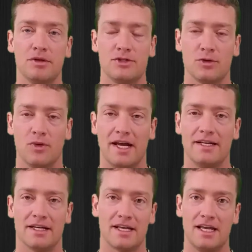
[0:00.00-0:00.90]
losing
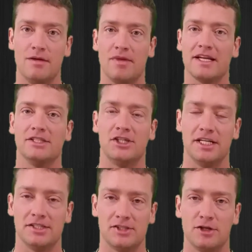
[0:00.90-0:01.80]
weight and to keep making
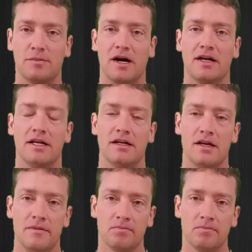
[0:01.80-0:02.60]
changes in your body?